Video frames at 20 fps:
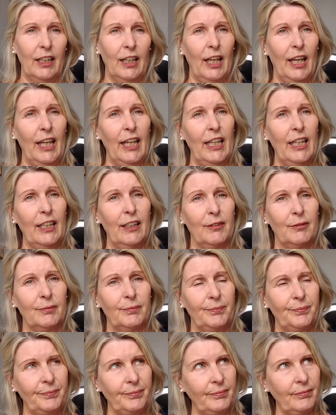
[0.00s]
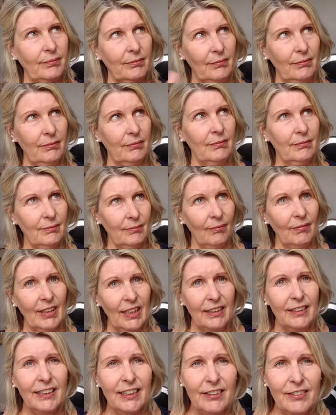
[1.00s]
a
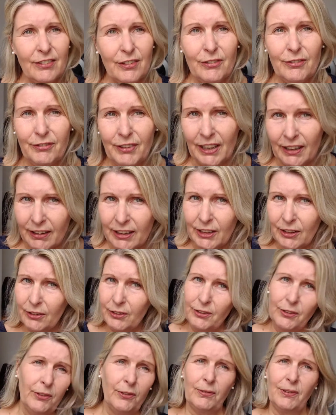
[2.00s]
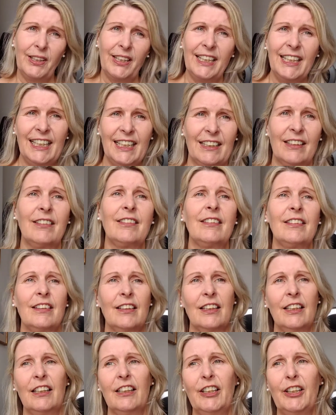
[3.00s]
list of fairly unusual things
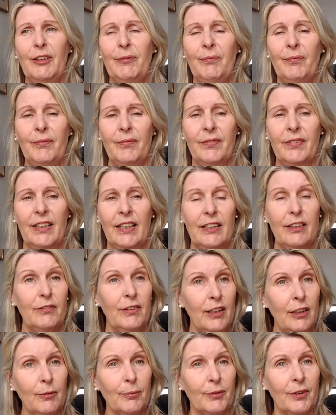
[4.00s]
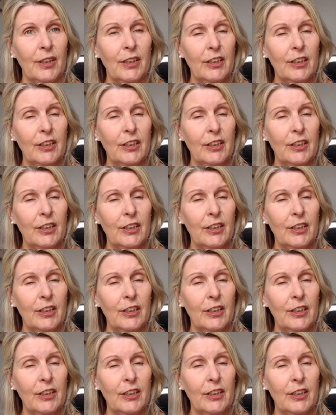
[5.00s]
that have helped.